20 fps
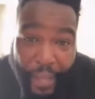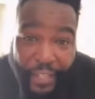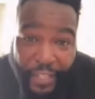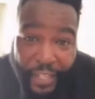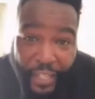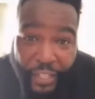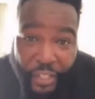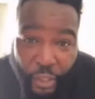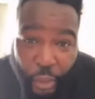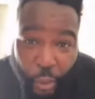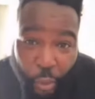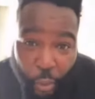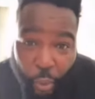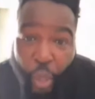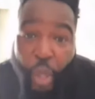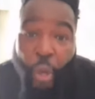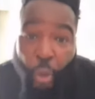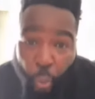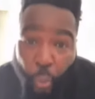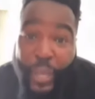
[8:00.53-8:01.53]
independent
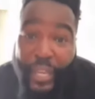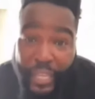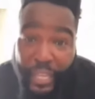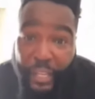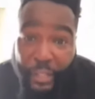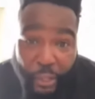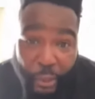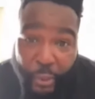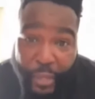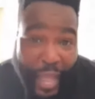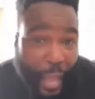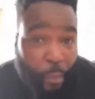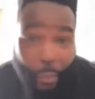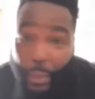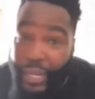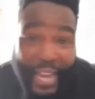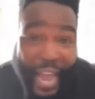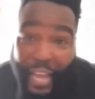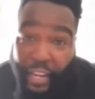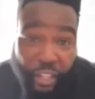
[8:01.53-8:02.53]
school. We can
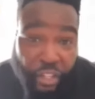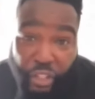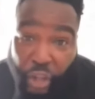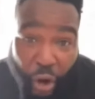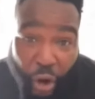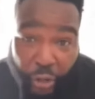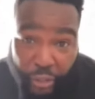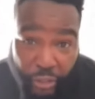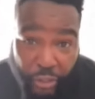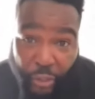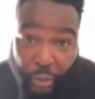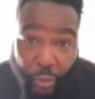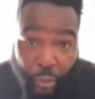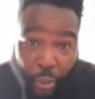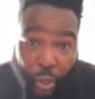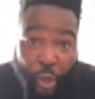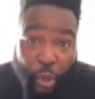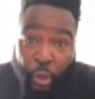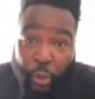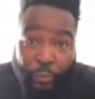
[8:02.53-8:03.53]
do that. We not a
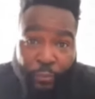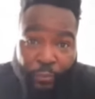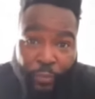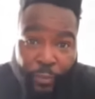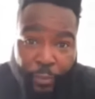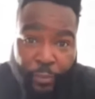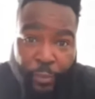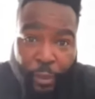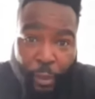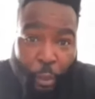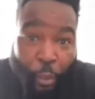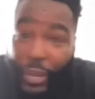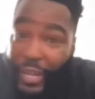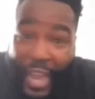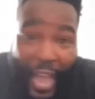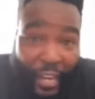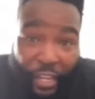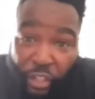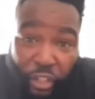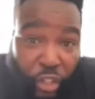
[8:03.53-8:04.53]
charter school.
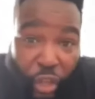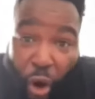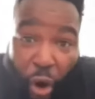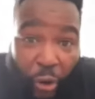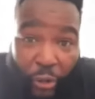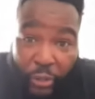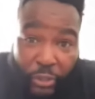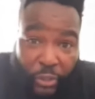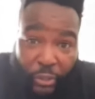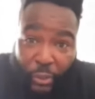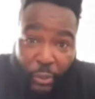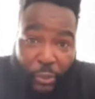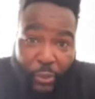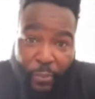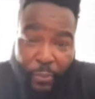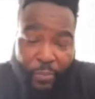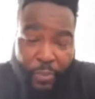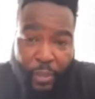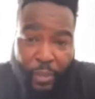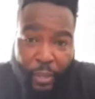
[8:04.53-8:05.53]
We not a charter
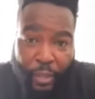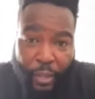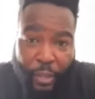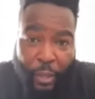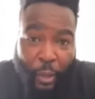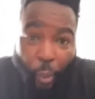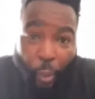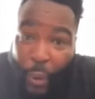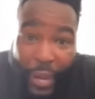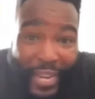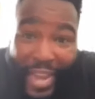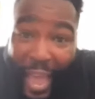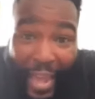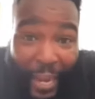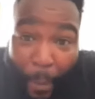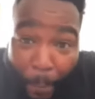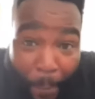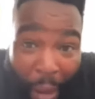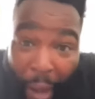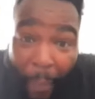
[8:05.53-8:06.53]
school.
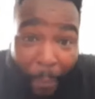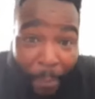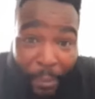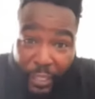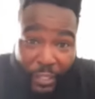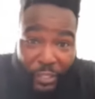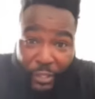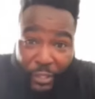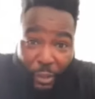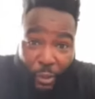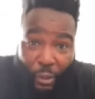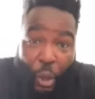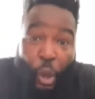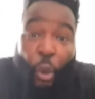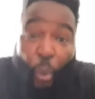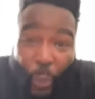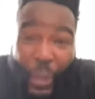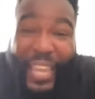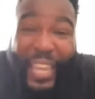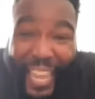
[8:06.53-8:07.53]
We not a public
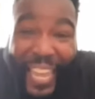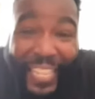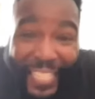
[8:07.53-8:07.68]
school.